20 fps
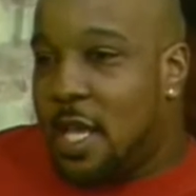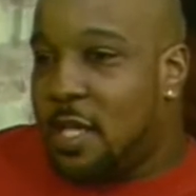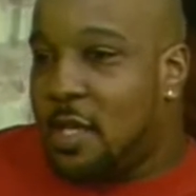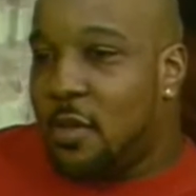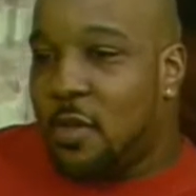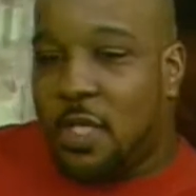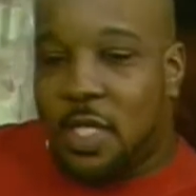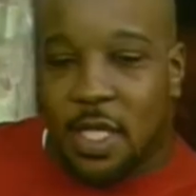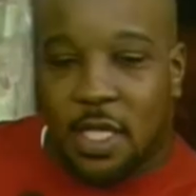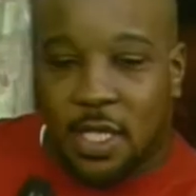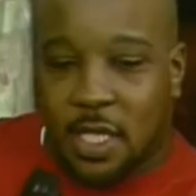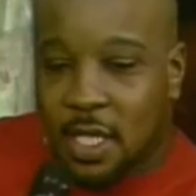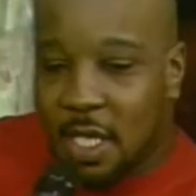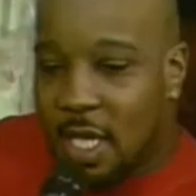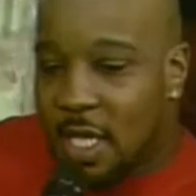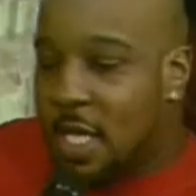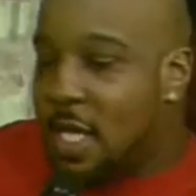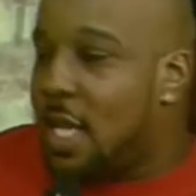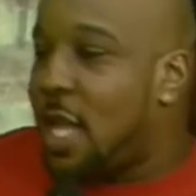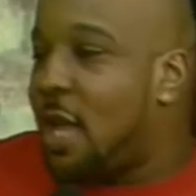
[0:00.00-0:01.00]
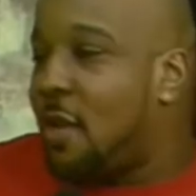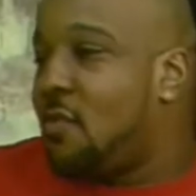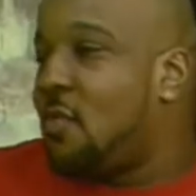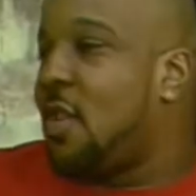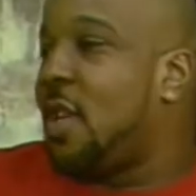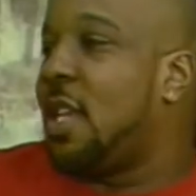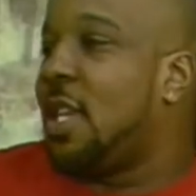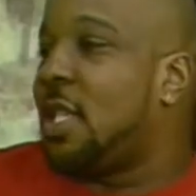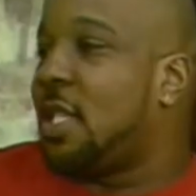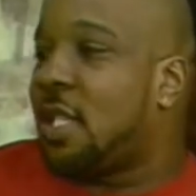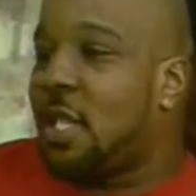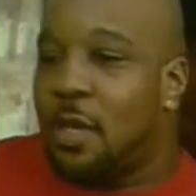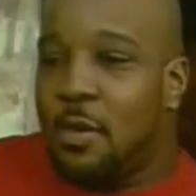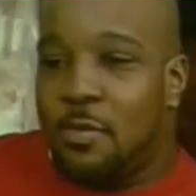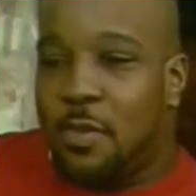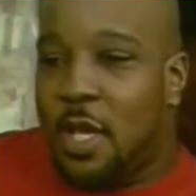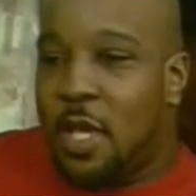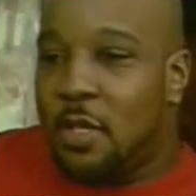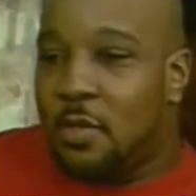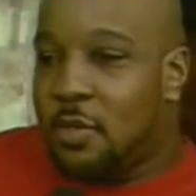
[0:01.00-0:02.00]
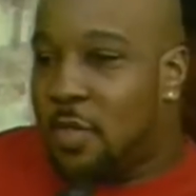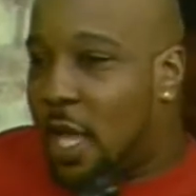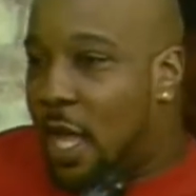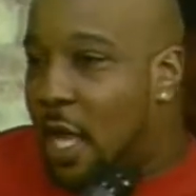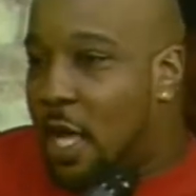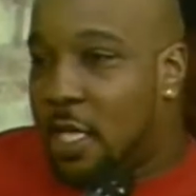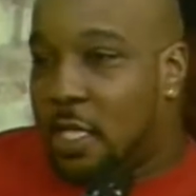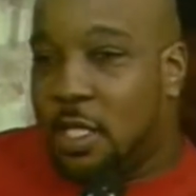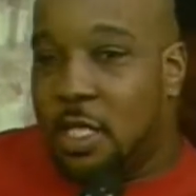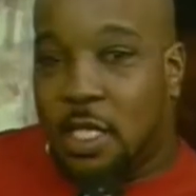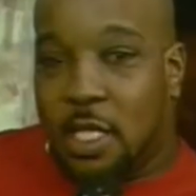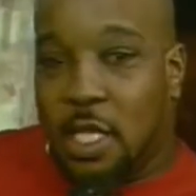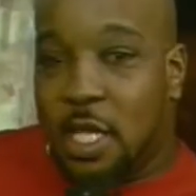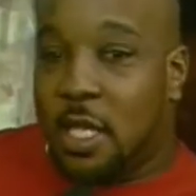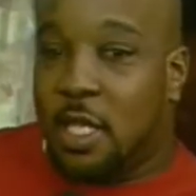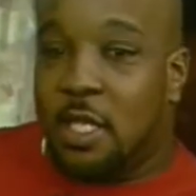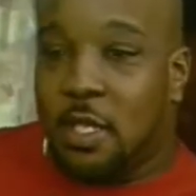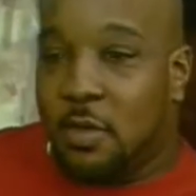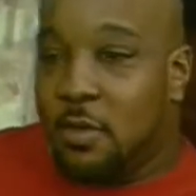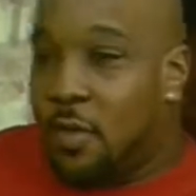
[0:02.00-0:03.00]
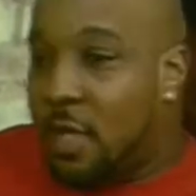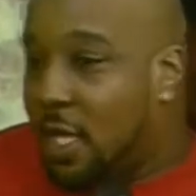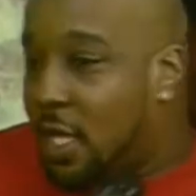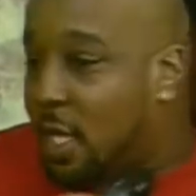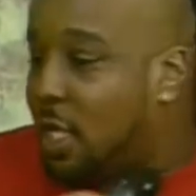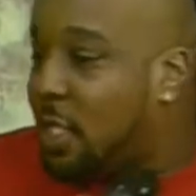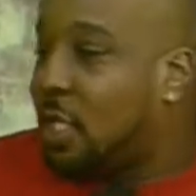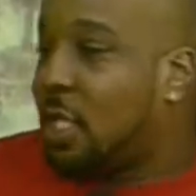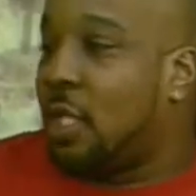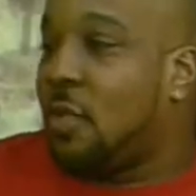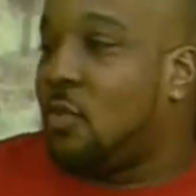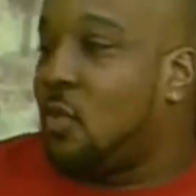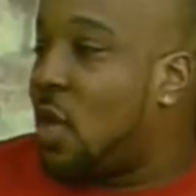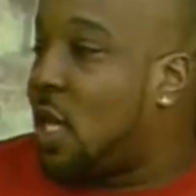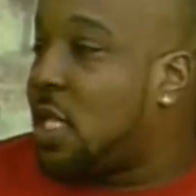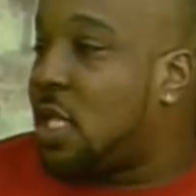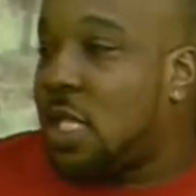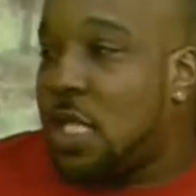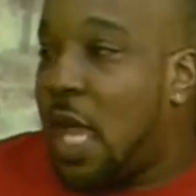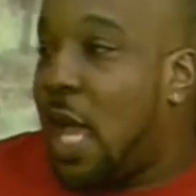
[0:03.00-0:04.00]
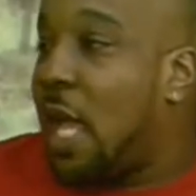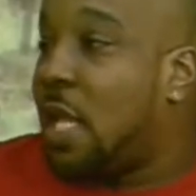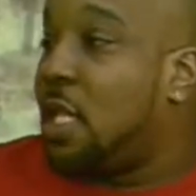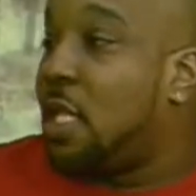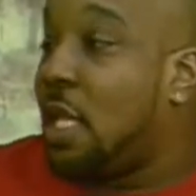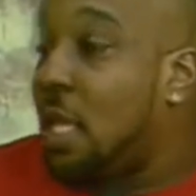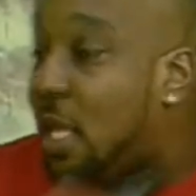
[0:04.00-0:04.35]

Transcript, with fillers: Ain't no sister getting in that ring talking about how slick you is. Cause one shot.